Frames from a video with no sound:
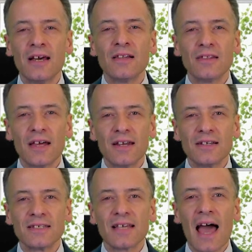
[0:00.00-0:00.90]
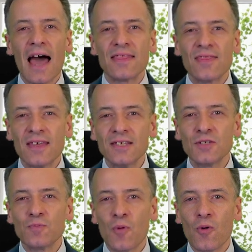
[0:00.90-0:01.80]
let us, at this
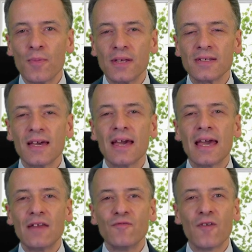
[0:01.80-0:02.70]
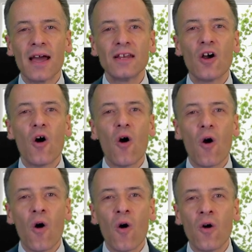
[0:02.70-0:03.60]
moment, invite
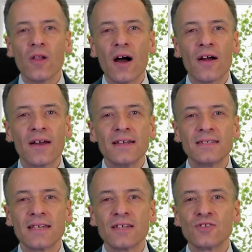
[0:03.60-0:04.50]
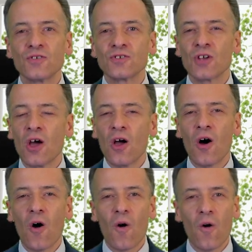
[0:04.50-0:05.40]
all our ancestors,
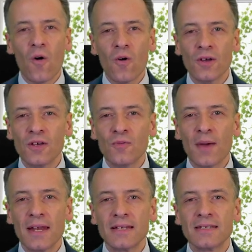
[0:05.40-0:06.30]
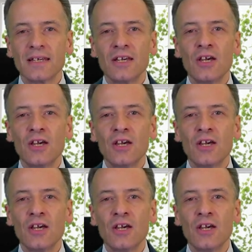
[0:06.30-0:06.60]
all humanity,